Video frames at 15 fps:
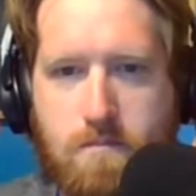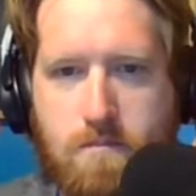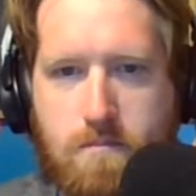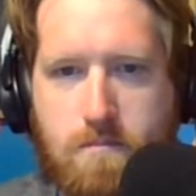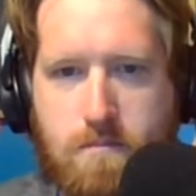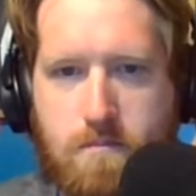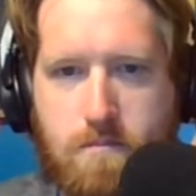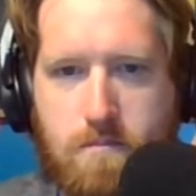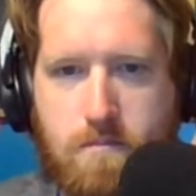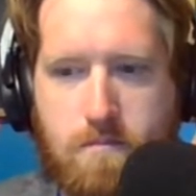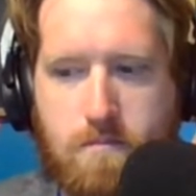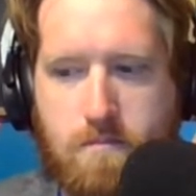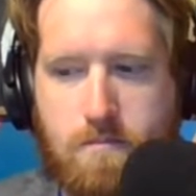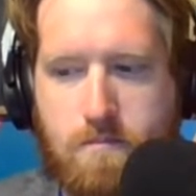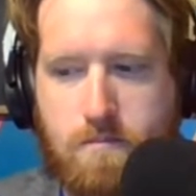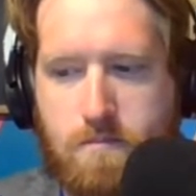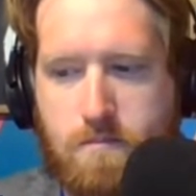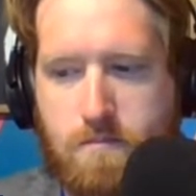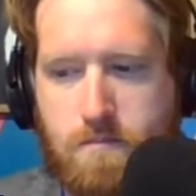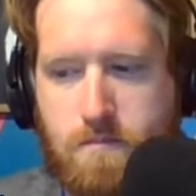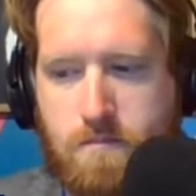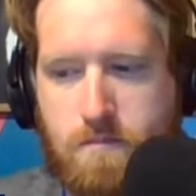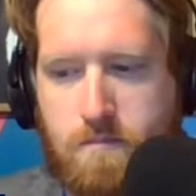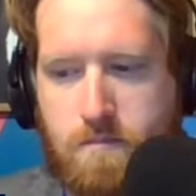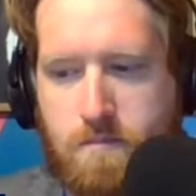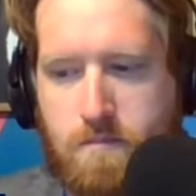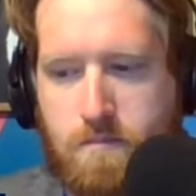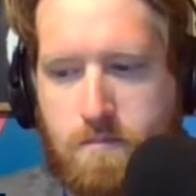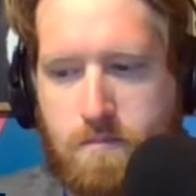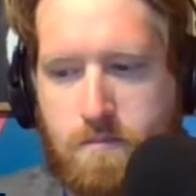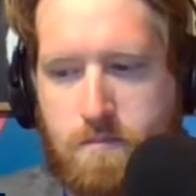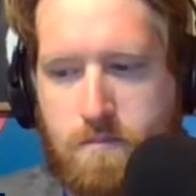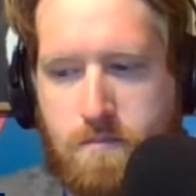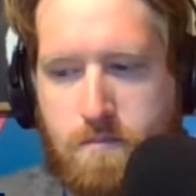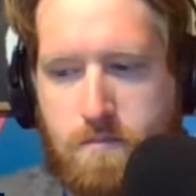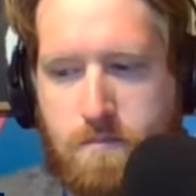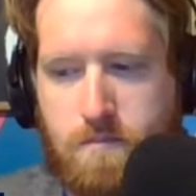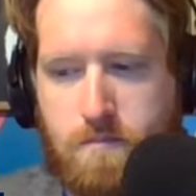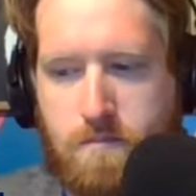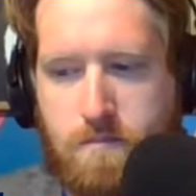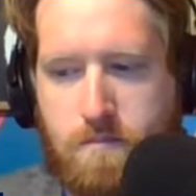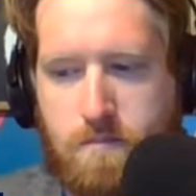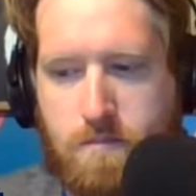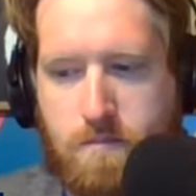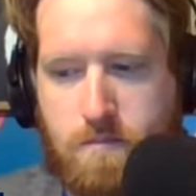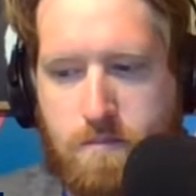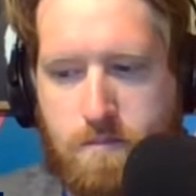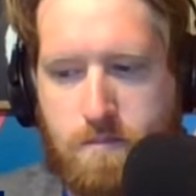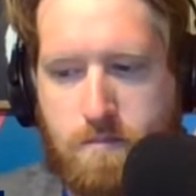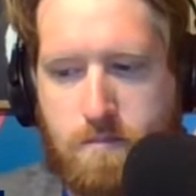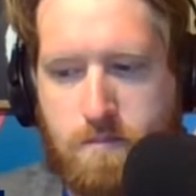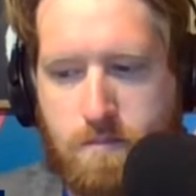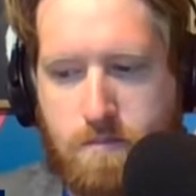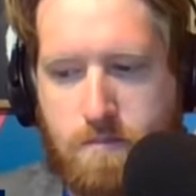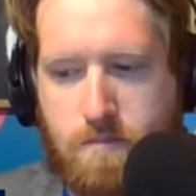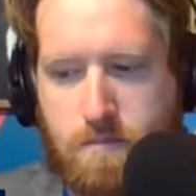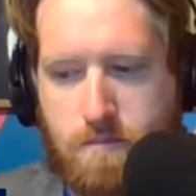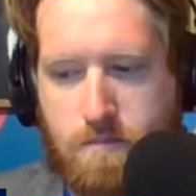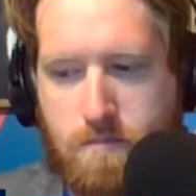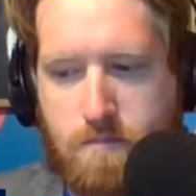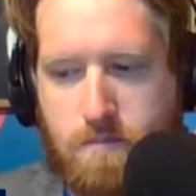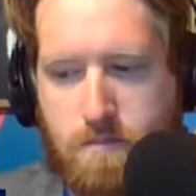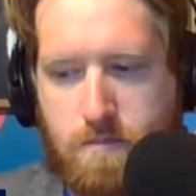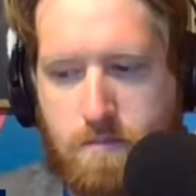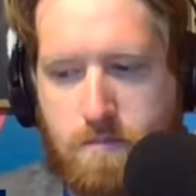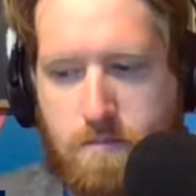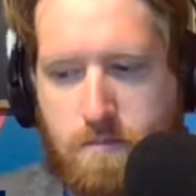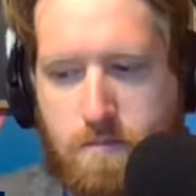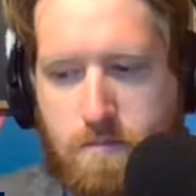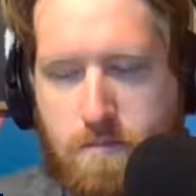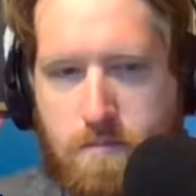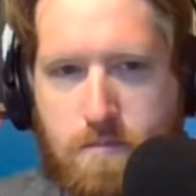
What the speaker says: [no speech]